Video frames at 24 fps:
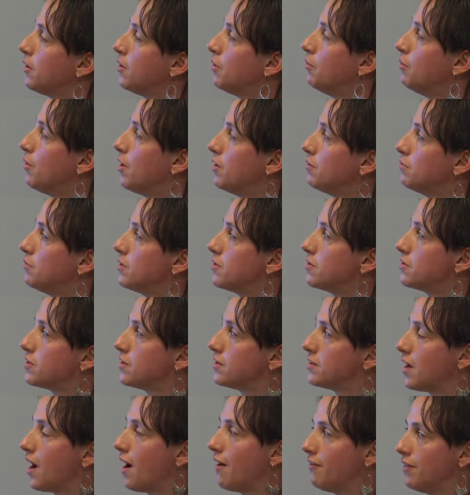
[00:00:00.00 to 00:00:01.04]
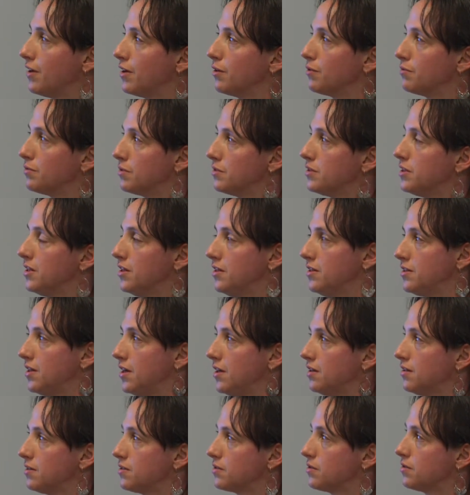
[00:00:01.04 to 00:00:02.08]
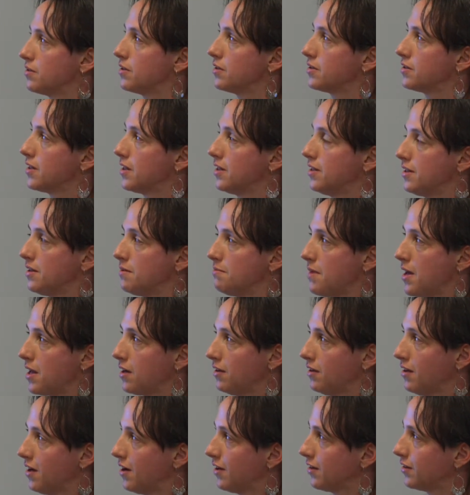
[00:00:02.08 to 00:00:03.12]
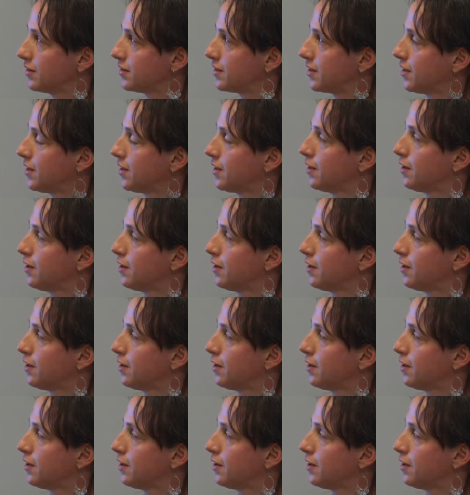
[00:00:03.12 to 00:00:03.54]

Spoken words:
One was just having a routine data source in the metalogs